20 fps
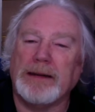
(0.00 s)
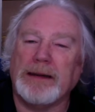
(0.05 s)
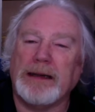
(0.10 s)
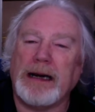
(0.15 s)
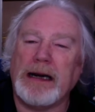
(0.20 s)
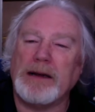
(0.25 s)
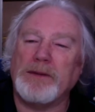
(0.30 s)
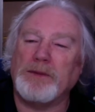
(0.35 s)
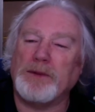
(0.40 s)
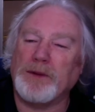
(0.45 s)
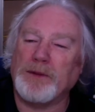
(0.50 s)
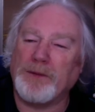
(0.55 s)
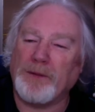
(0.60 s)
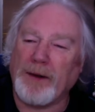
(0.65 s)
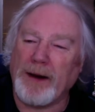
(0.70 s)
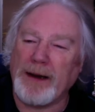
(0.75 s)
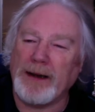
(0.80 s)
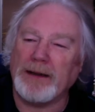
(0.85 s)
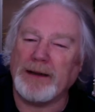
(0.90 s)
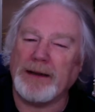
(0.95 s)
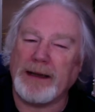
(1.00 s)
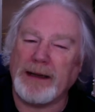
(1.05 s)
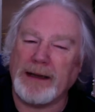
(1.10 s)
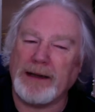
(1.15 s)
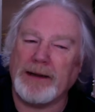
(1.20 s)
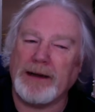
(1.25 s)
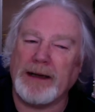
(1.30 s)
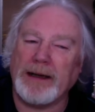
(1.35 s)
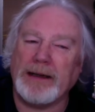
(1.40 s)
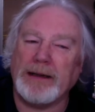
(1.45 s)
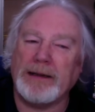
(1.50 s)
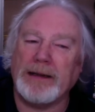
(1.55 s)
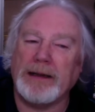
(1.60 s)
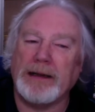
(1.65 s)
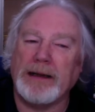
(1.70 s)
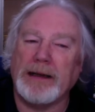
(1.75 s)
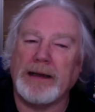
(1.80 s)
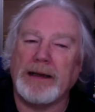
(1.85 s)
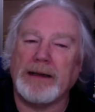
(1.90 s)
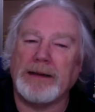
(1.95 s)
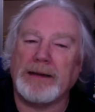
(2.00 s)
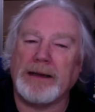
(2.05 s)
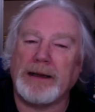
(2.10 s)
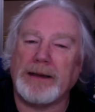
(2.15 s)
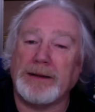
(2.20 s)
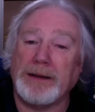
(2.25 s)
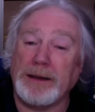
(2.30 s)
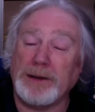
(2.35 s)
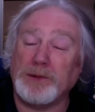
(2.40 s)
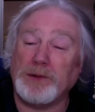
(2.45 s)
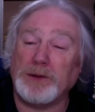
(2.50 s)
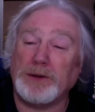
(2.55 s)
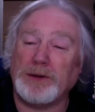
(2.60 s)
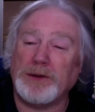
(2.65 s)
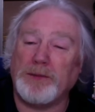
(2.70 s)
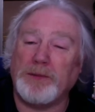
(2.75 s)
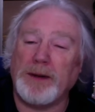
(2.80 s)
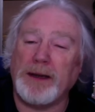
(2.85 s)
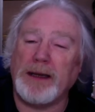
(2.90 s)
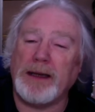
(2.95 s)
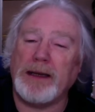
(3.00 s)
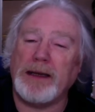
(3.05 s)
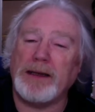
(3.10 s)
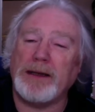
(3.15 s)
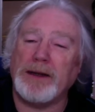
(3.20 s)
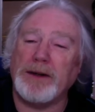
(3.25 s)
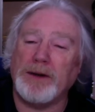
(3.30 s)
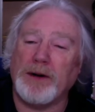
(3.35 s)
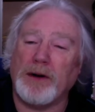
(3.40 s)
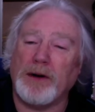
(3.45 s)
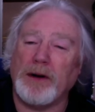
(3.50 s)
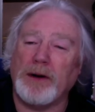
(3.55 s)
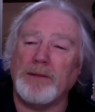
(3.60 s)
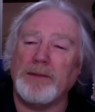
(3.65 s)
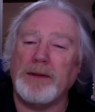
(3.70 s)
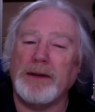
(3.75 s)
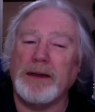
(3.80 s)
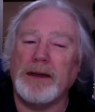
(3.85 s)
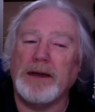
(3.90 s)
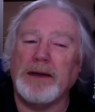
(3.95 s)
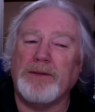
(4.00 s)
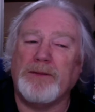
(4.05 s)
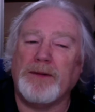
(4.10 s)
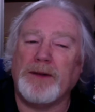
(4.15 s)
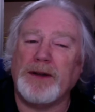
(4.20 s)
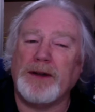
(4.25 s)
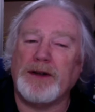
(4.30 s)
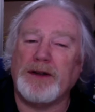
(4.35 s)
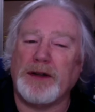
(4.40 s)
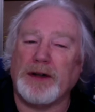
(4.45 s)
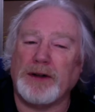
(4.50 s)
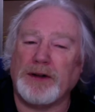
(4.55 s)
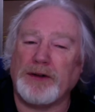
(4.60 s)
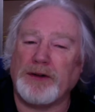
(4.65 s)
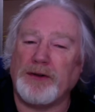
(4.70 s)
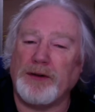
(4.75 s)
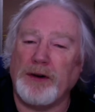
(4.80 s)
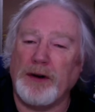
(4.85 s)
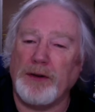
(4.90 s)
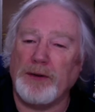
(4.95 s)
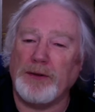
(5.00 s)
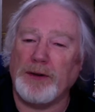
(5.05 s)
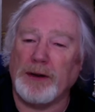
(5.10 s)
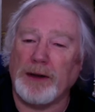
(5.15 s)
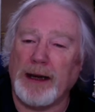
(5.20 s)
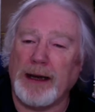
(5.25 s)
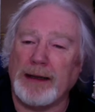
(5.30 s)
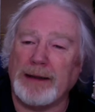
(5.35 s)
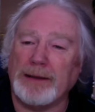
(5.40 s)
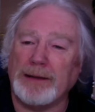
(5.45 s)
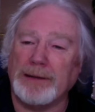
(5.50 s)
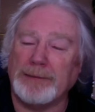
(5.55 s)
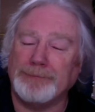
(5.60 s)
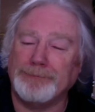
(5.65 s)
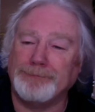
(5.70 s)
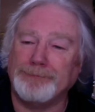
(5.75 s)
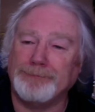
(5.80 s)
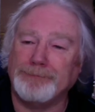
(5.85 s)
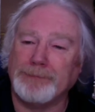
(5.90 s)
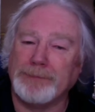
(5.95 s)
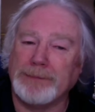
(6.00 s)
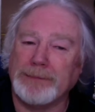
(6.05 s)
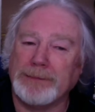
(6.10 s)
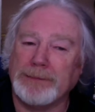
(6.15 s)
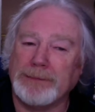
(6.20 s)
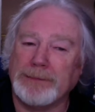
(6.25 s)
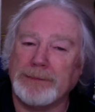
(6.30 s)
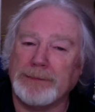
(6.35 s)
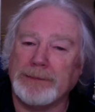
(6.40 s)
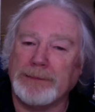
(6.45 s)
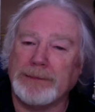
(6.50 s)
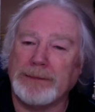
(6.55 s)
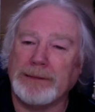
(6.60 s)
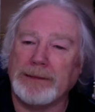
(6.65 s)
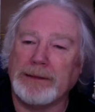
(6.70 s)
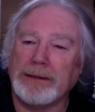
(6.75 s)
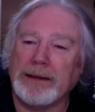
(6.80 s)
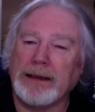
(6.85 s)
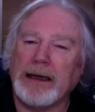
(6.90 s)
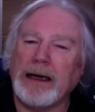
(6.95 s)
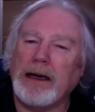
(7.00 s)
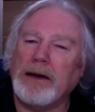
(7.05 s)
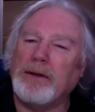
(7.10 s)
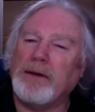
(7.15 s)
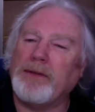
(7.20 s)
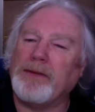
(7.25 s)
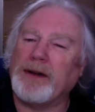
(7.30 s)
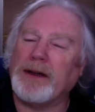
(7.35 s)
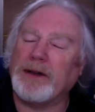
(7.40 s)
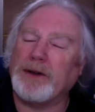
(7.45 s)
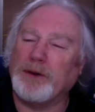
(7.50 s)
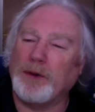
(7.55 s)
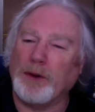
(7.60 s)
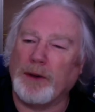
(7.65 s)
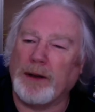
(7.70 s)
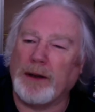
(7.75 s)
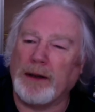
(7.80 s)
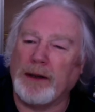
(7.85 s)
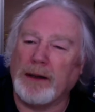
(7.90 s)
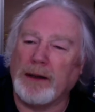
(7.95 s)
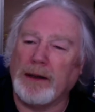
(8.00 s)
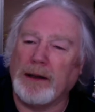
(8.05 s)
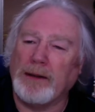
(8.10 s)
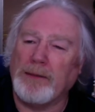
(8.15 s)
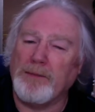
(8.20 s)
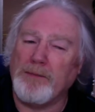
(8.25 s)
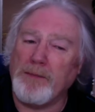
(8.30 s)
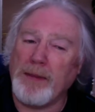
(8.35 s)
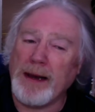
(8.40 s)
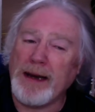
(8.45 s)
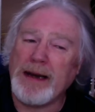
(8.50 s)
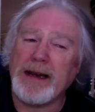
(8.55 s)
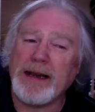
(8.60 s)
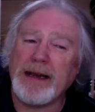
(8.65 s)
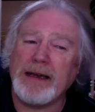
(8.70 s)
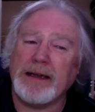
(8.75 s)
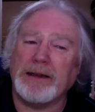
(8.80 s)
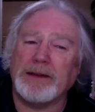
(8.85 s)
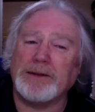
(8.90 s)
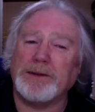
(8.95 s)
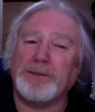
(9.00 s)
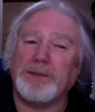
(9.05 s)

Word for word: and it was finally agreed that this was to be the norm for the Church throughout the land. However, it took many years